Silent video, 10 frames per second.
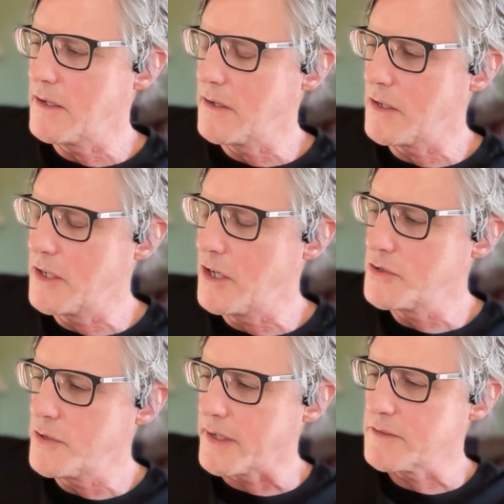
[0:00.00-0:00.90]
go
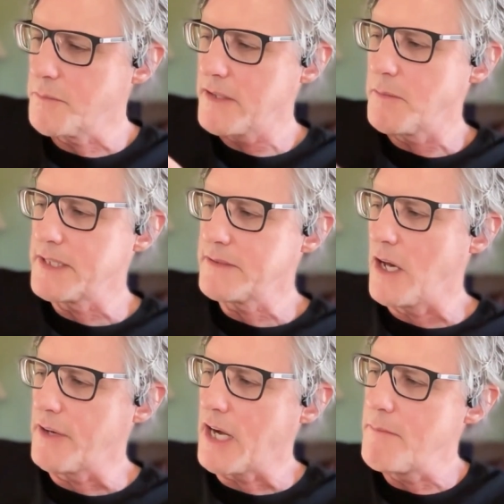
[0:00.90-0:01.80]
to express
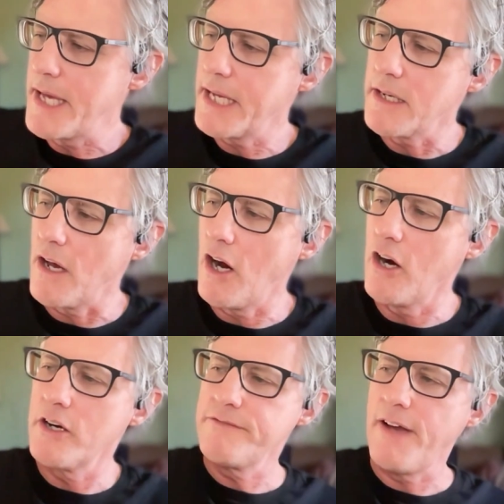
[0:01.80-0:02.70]
myself and I make an
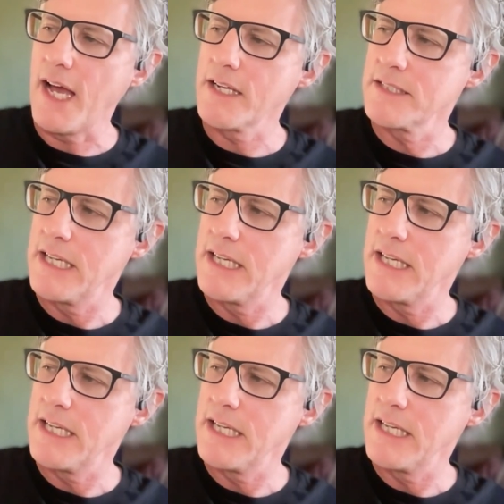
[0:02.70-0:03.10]
artifact